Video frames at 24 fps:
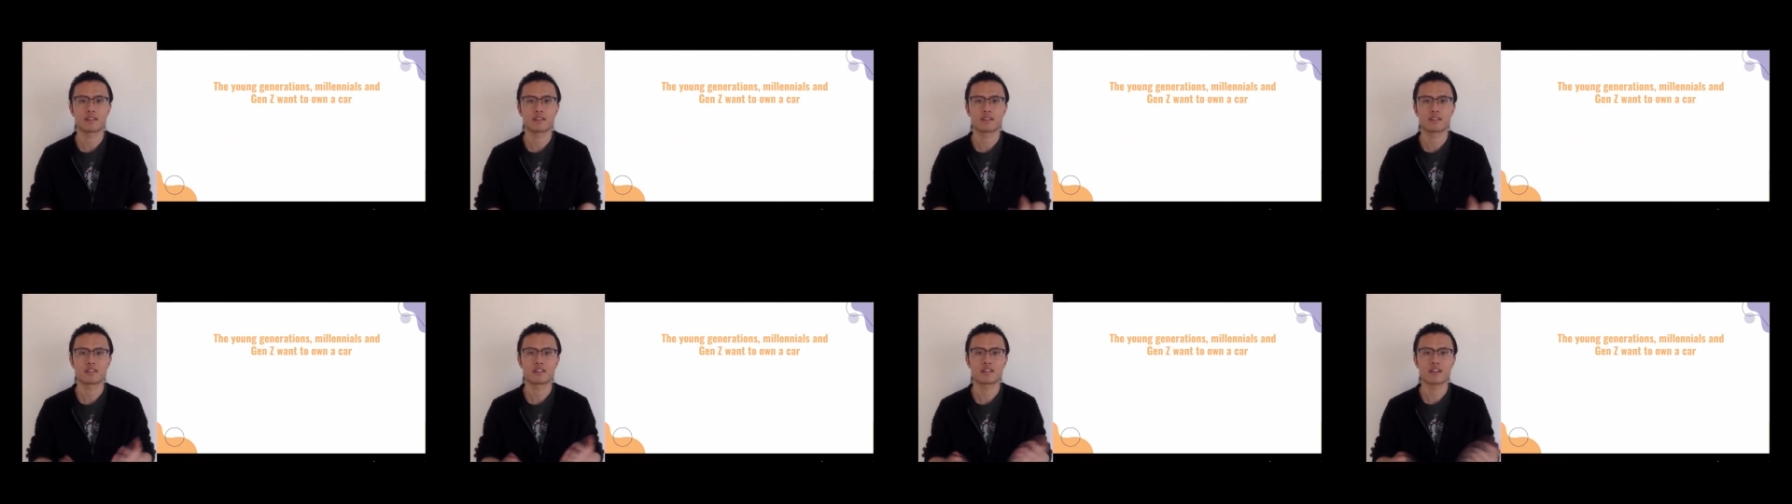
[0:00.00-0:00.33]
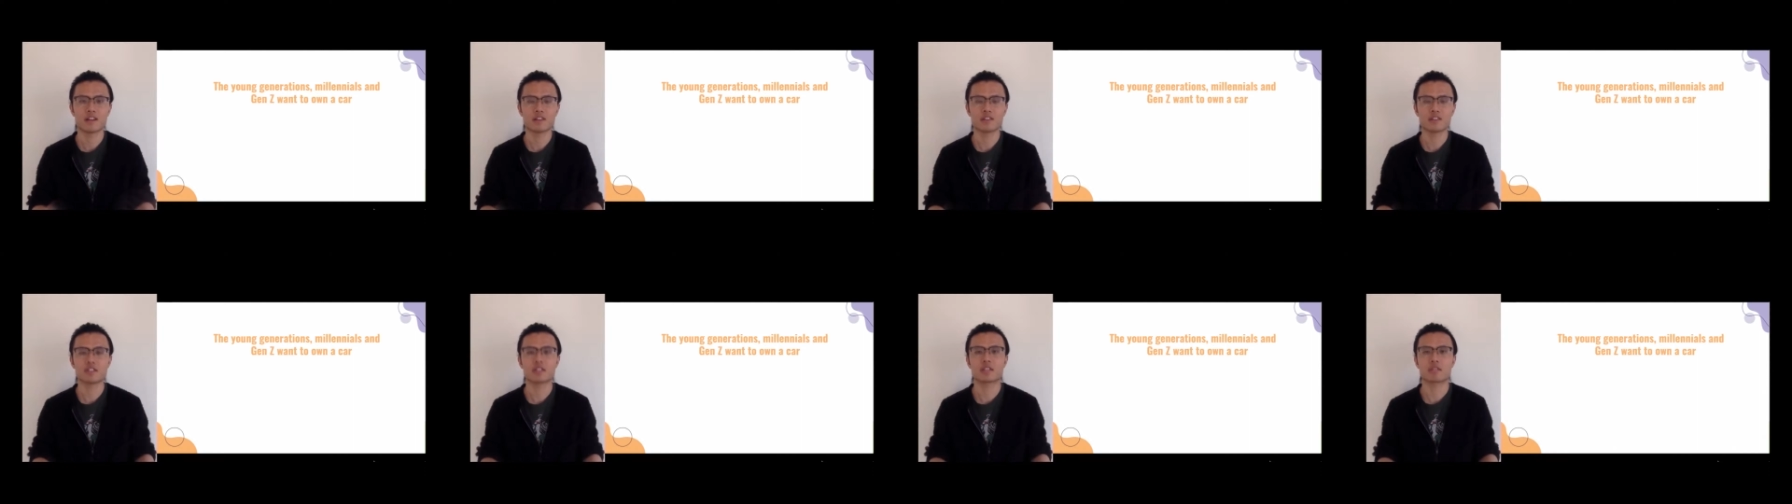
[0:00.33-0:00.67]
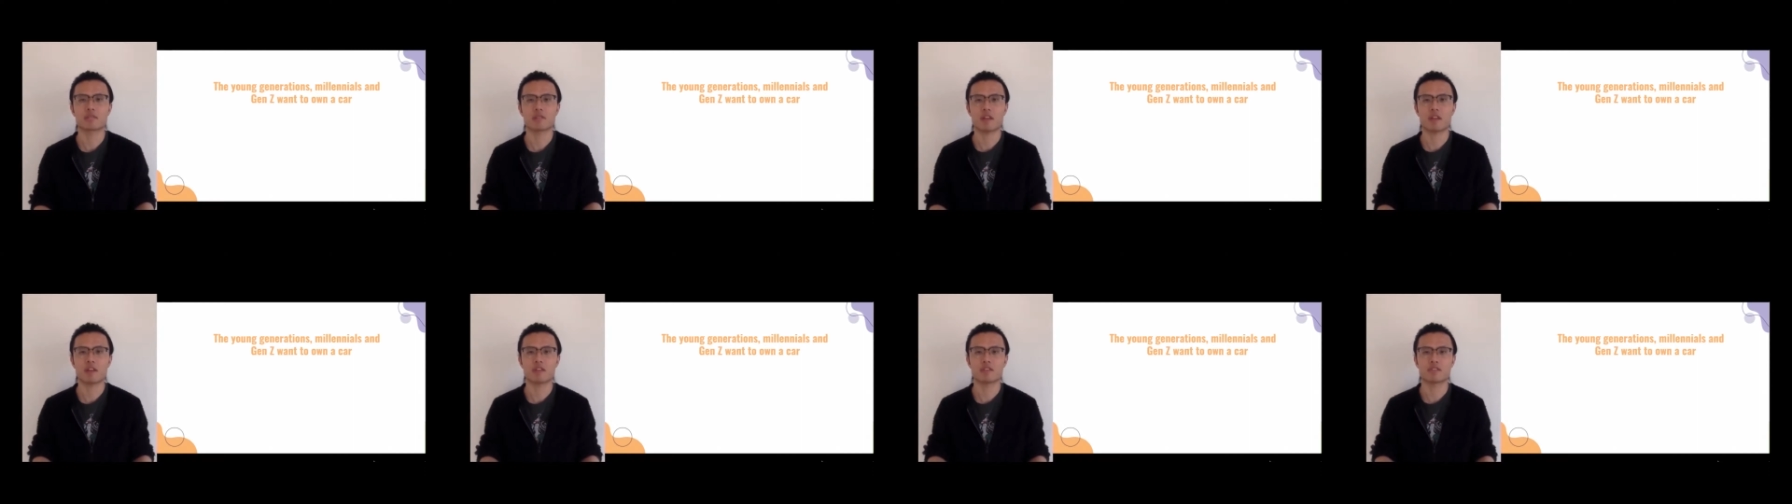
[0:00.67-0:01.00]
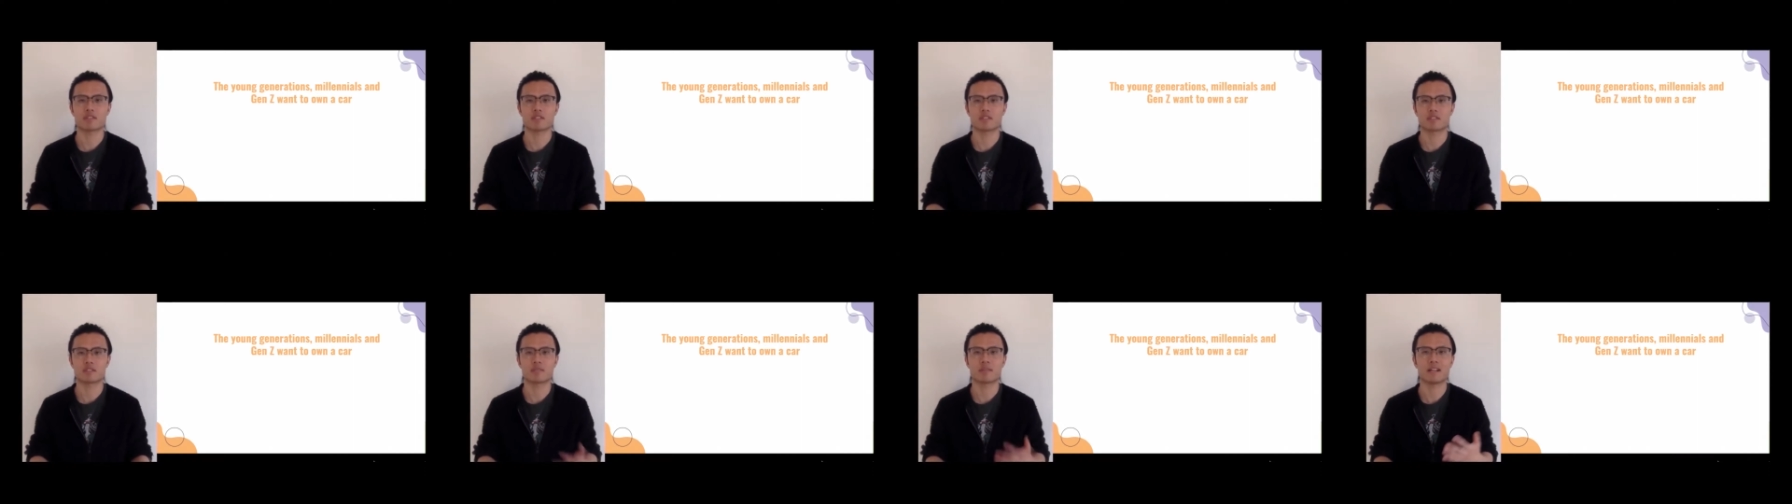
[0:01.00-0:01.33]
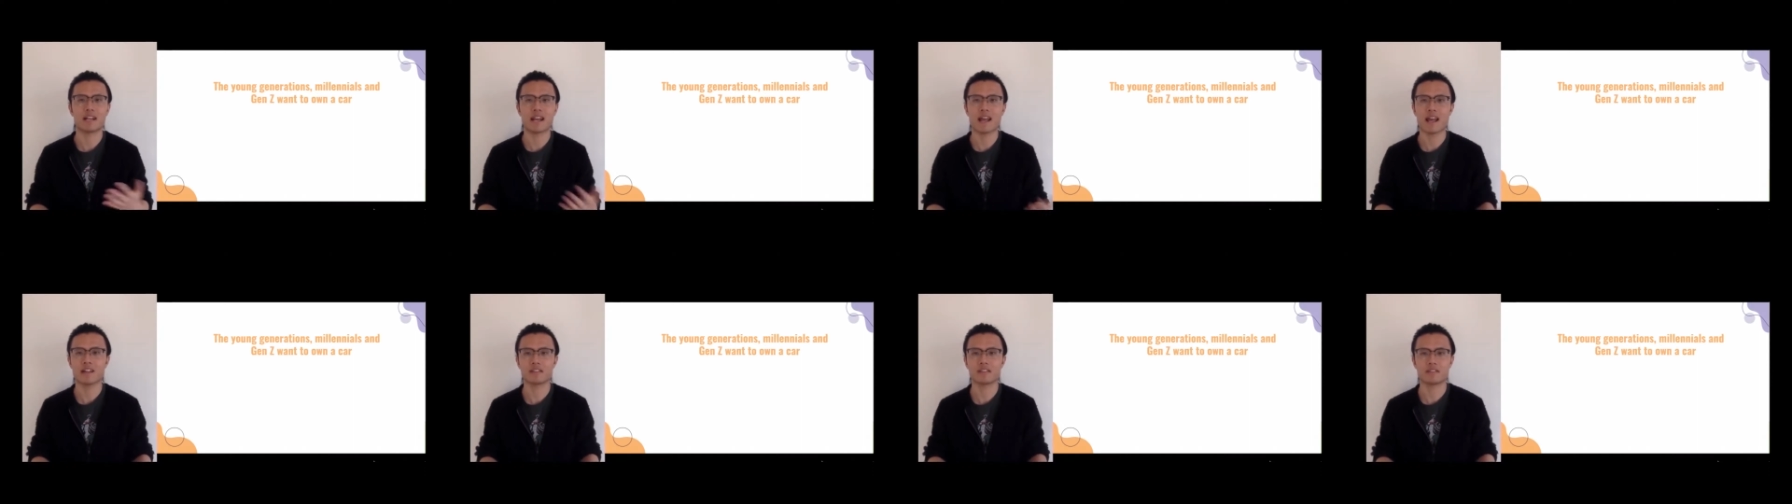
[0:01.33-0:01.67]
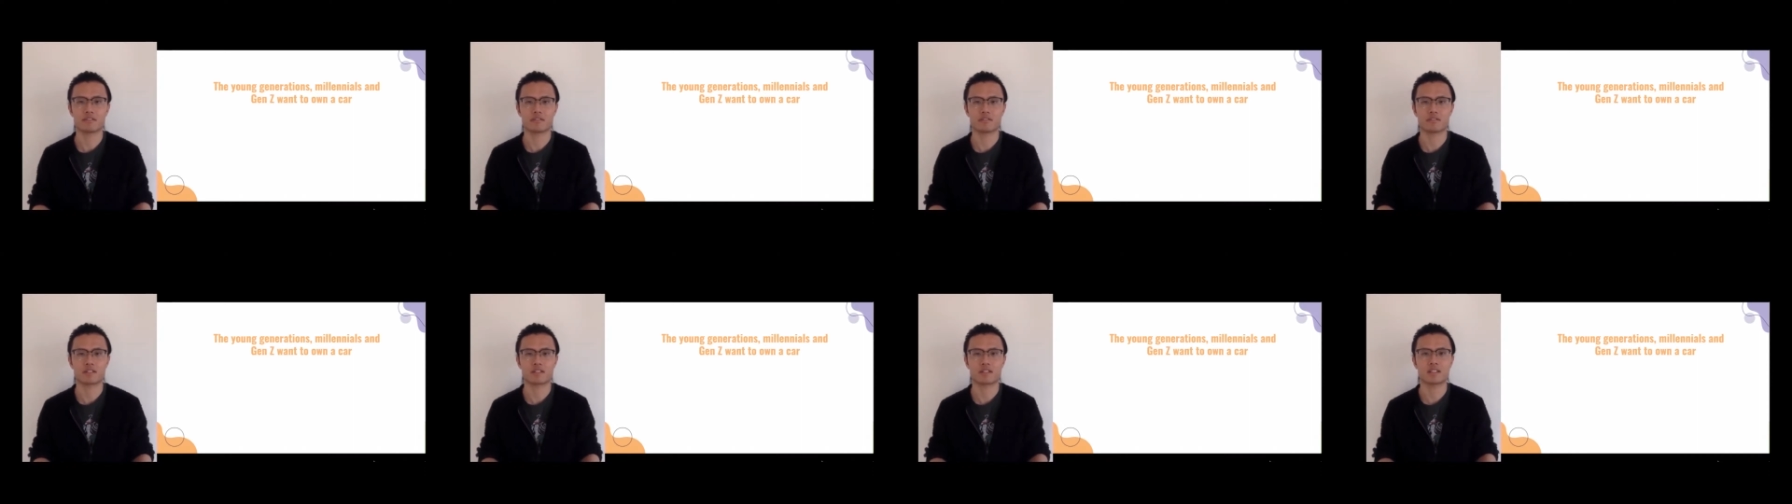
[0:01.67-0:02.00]
The young generations, the
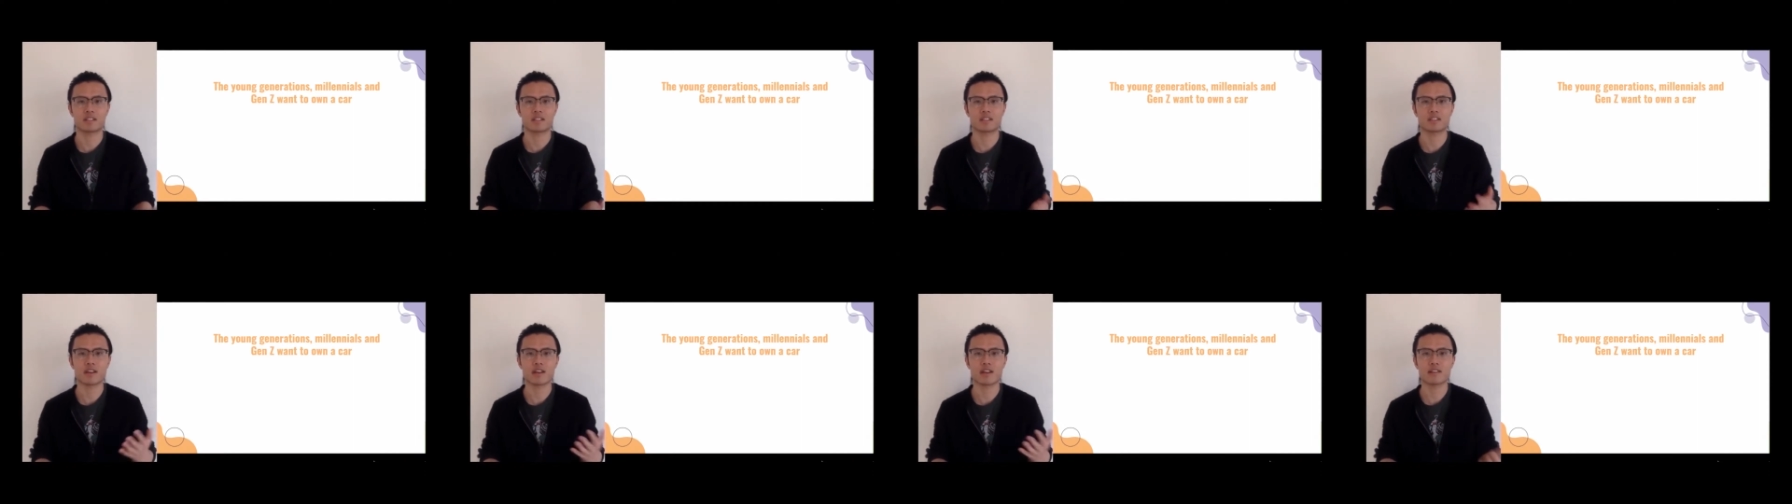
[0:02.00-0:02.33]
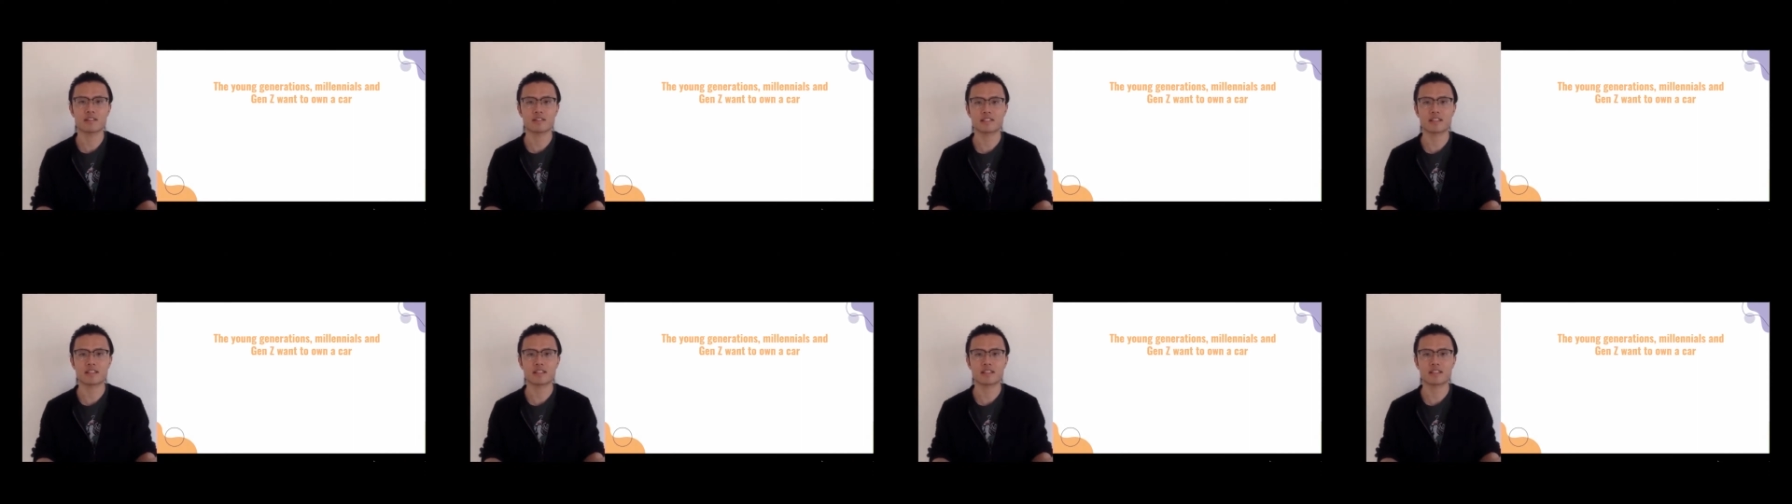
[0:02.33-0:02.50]
millennials and Gen